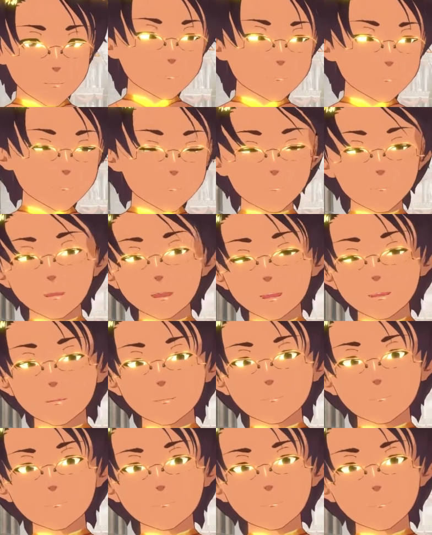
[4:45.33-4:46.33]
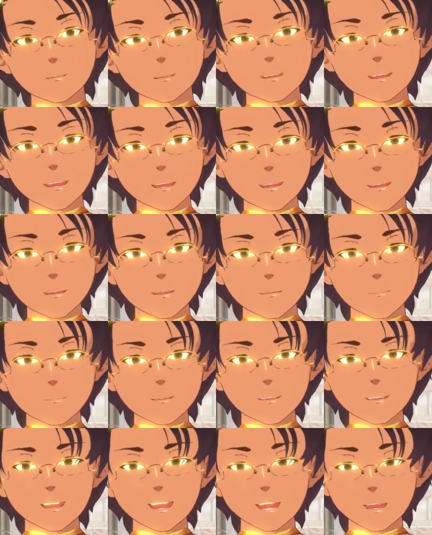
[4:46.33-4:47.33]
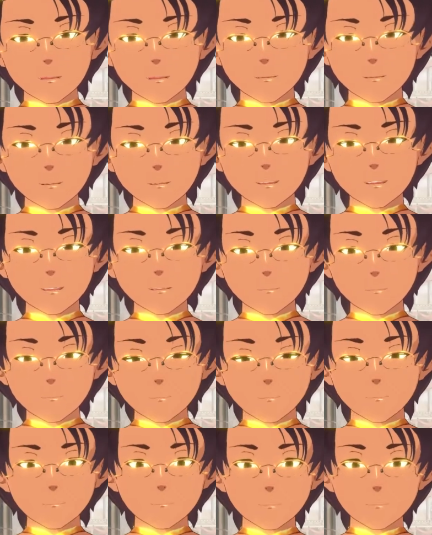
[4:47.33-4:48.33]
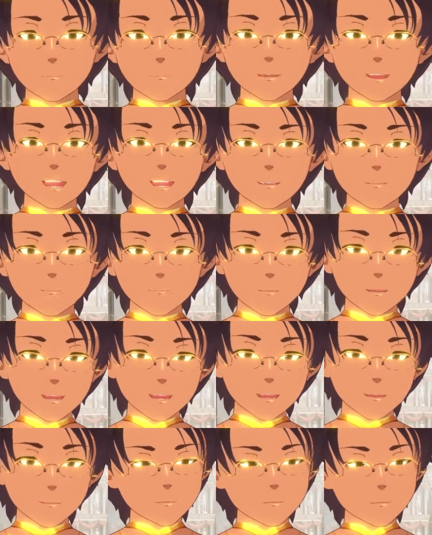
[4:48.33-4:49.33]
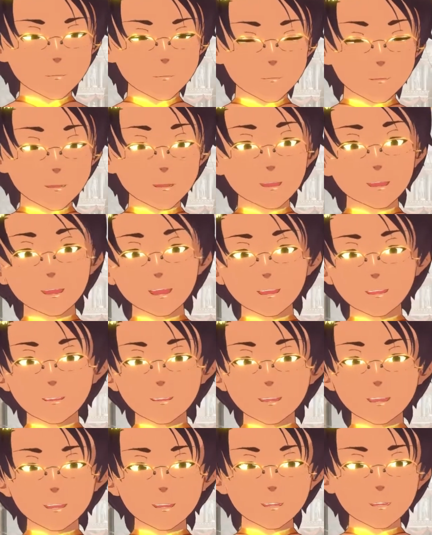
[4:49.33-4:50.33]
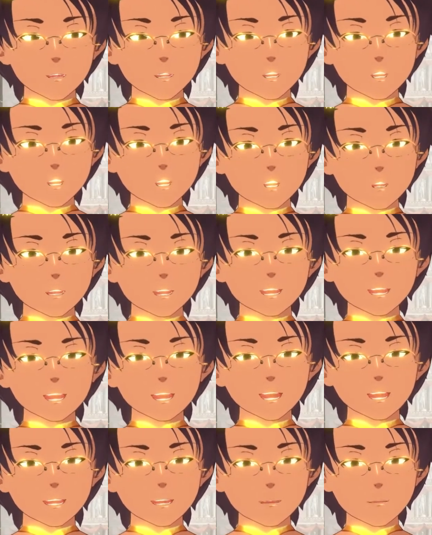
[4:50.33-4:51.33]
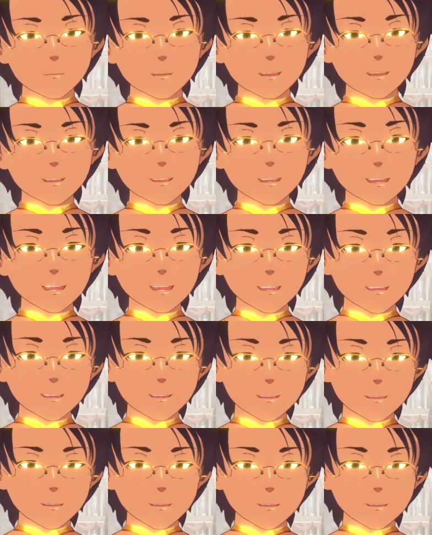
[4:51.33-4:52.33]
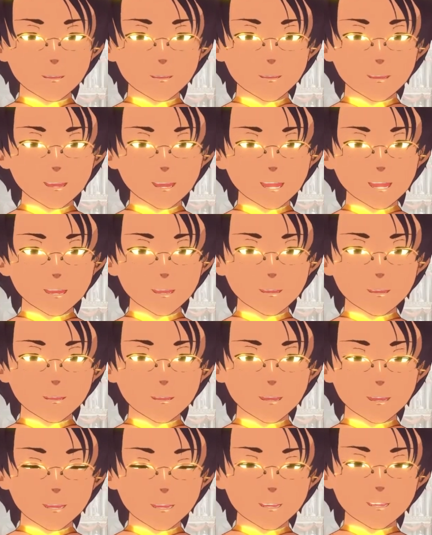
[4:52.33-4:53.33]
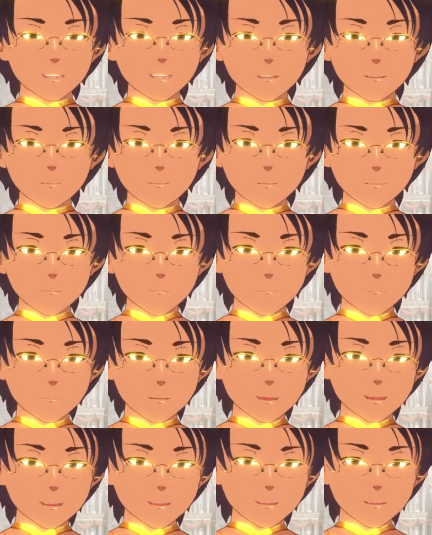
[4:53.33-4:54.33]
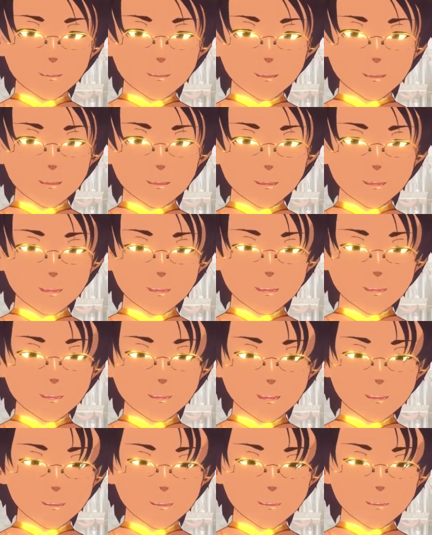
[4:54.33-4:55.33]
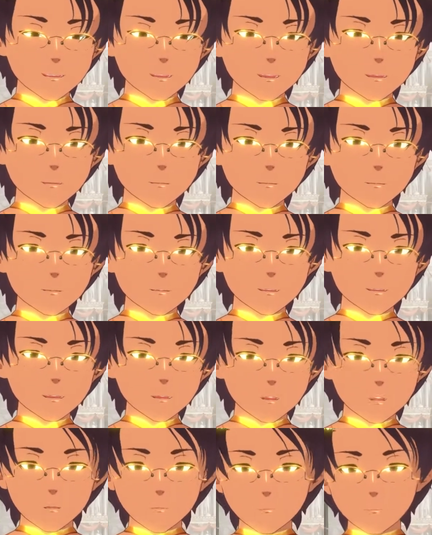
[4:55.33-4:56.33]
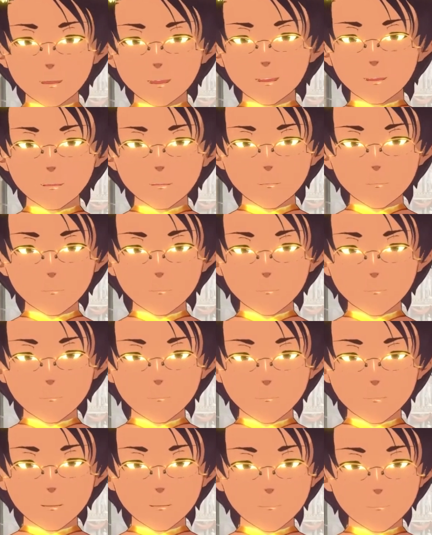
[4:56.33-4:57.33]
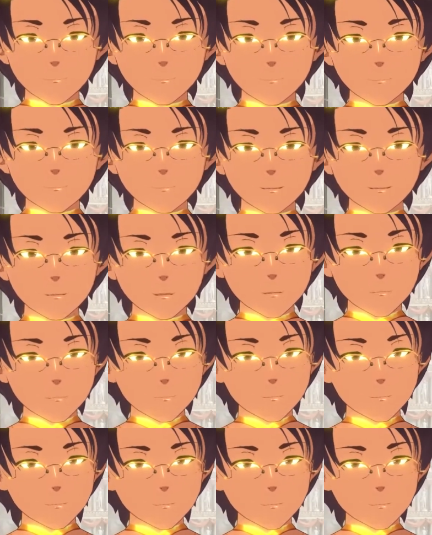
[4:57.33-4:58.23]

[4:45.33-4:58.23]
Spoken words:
But because of just how successful some people have been, it has led to expectations and a shift in mindset that I think are detrimental to becoming a VTuber.